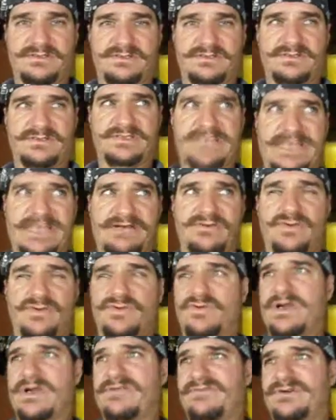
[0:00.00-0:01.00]
than
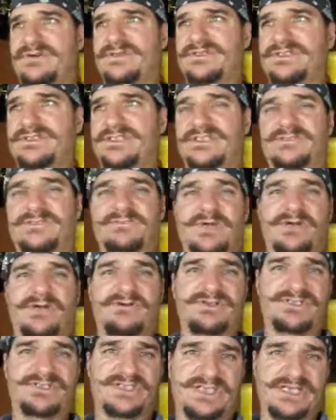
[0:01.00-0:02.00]
whoever is
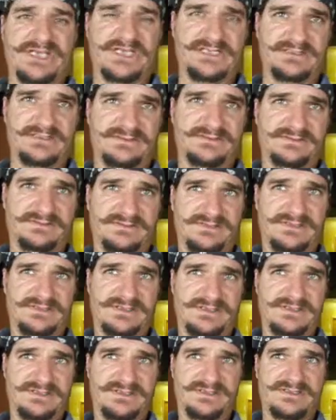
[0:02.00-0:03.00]
experiencing
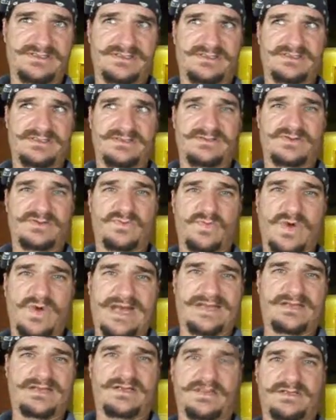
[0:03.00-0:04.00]
what
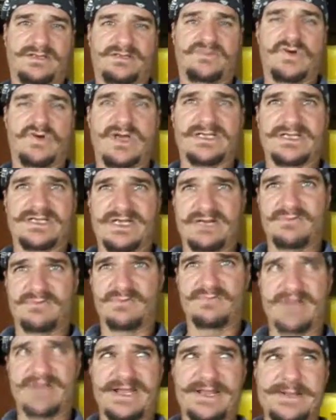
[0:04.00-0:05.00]
on Guantanamo
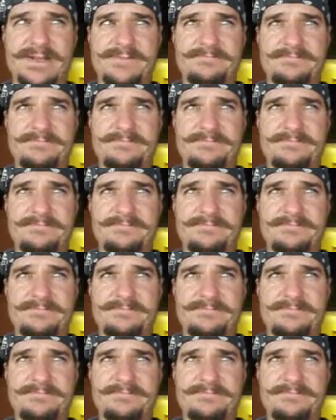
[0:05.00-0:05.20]
Bay?